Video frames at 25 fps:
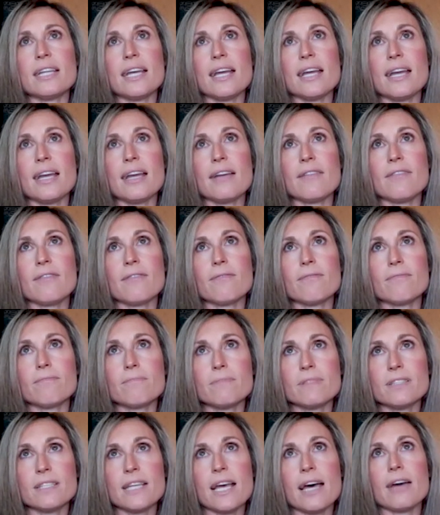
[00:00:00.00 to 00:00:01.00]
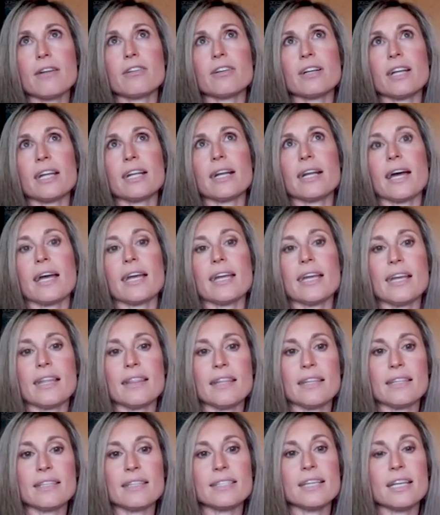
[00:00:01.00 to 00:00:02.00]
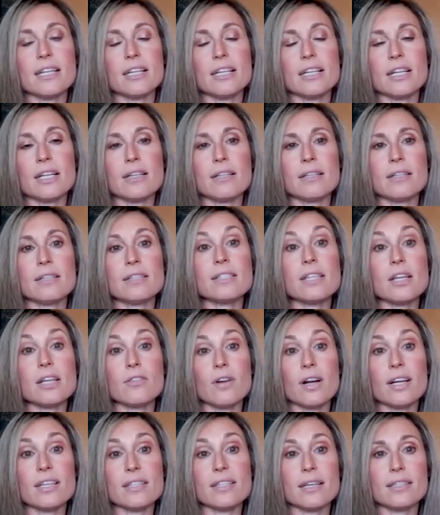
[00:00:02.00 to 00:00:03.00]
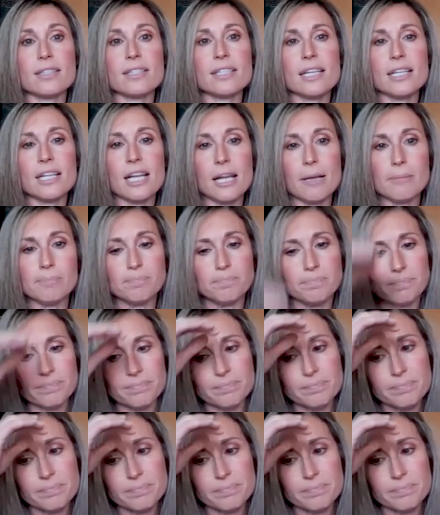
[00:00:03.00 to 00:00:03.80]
the day, Saturday night, and then sunrise on Sunday.